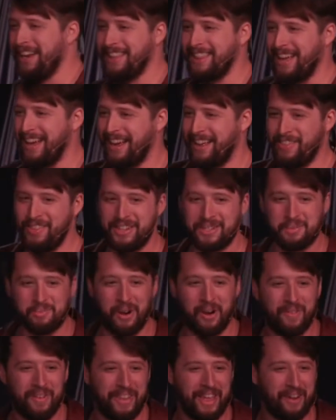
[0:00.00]
that. This
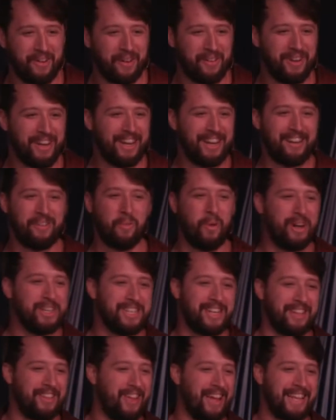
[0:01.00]
moment that we're reading
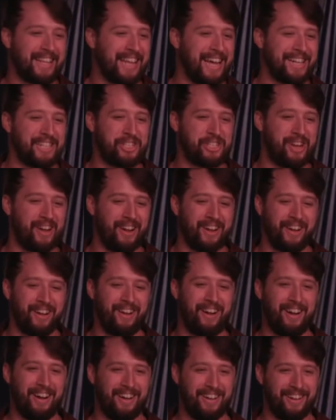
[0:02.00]
wasn't like that song at
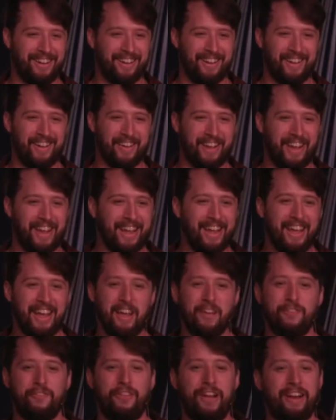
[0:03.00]
all, okay?
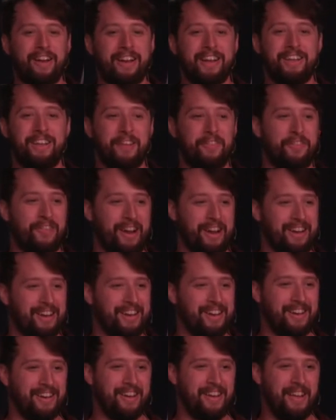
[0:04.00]
Very different.
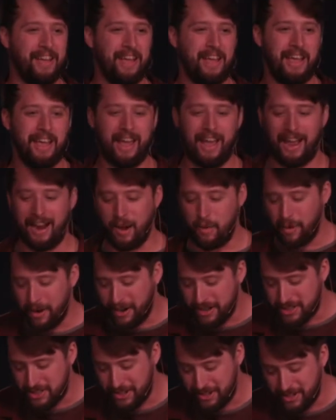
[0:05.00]
And I want
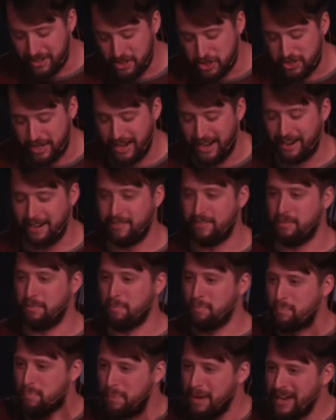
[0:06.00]
us to understand,
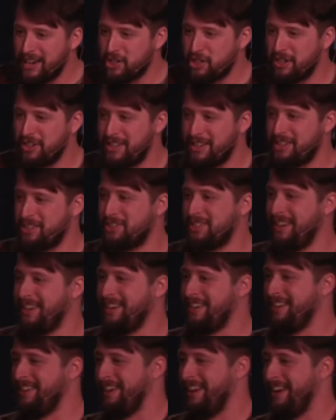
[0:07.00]
picture this scene in
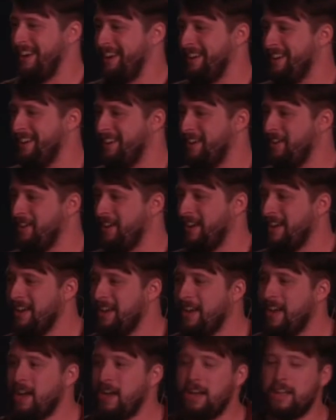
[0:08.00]
your head, okay?
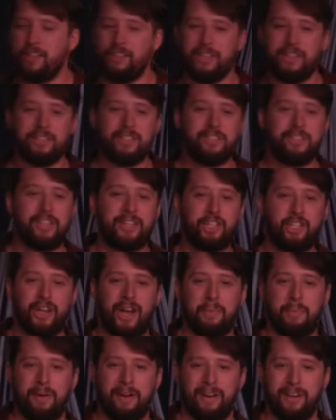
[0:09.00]
This is the
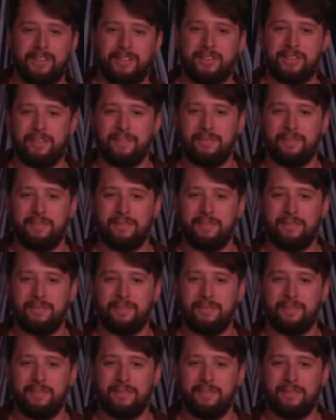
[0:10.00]
shepherds.